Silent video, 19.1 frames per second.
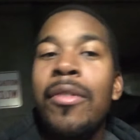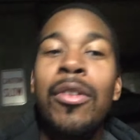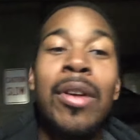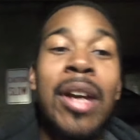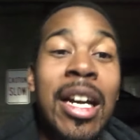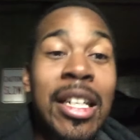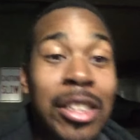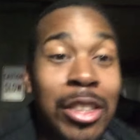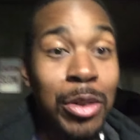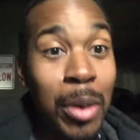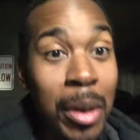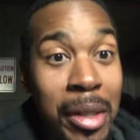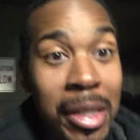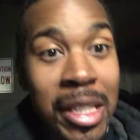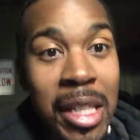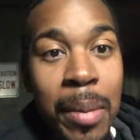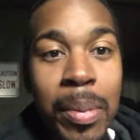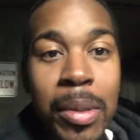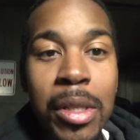If you guys enjoyed
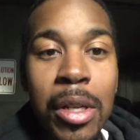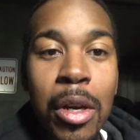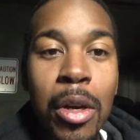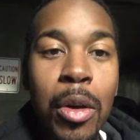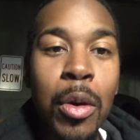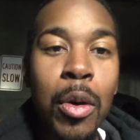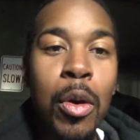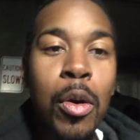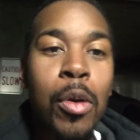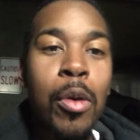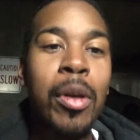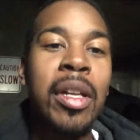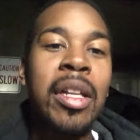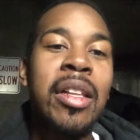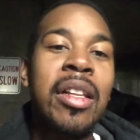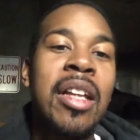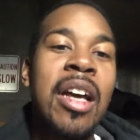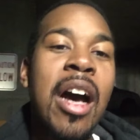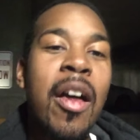this episode or any
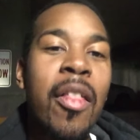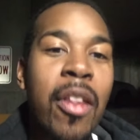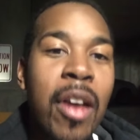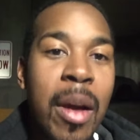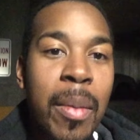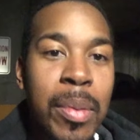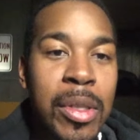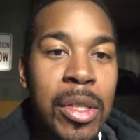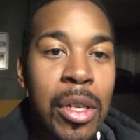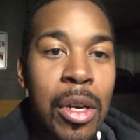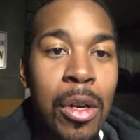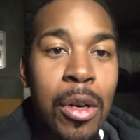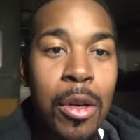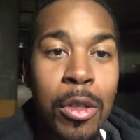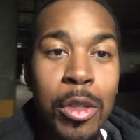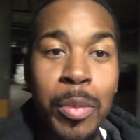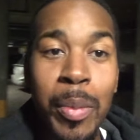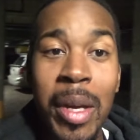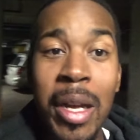of the other
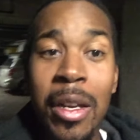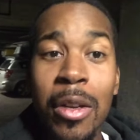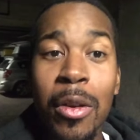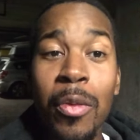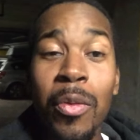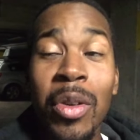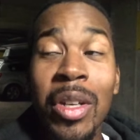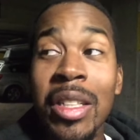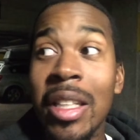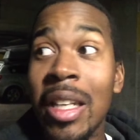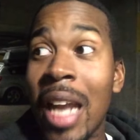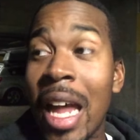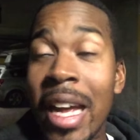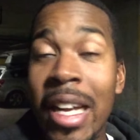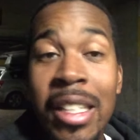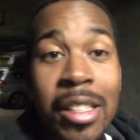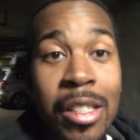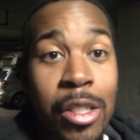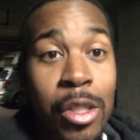episodes, man, don't forget to
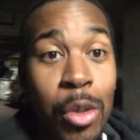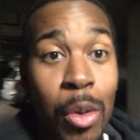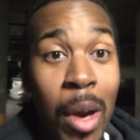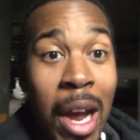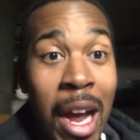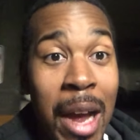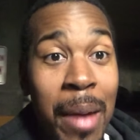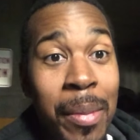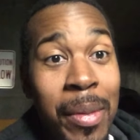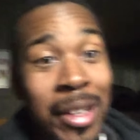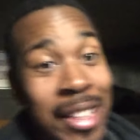like and subscribe.